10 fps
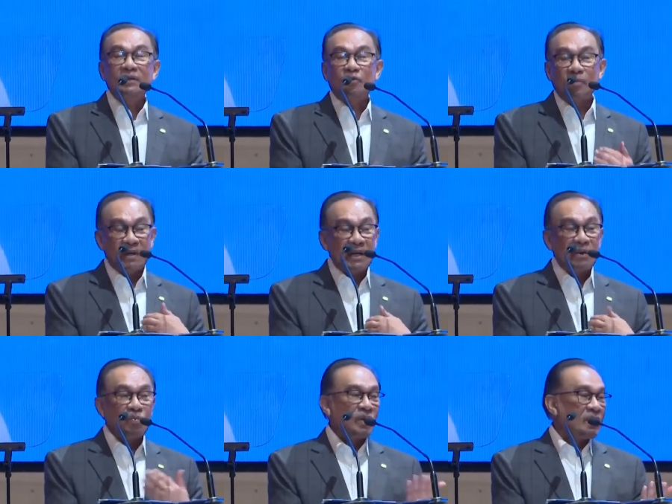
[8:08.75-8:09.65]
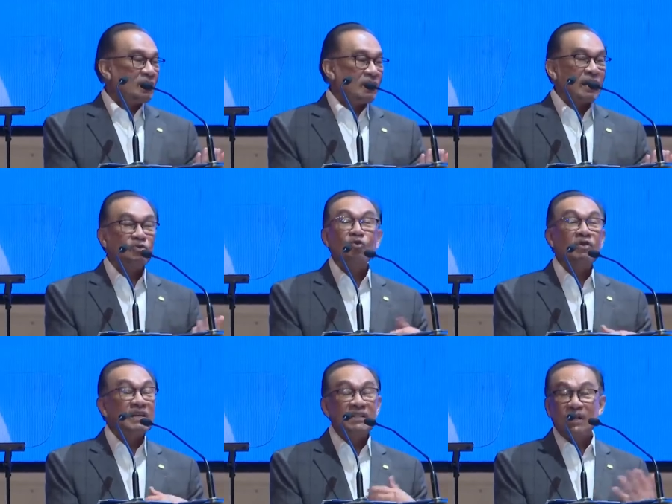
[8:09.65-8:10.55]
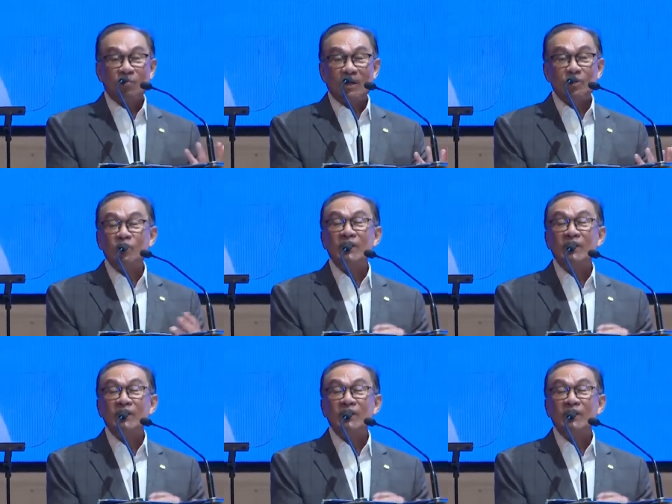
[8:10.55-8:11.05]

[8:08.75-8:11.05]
to me, we, there's no reason why you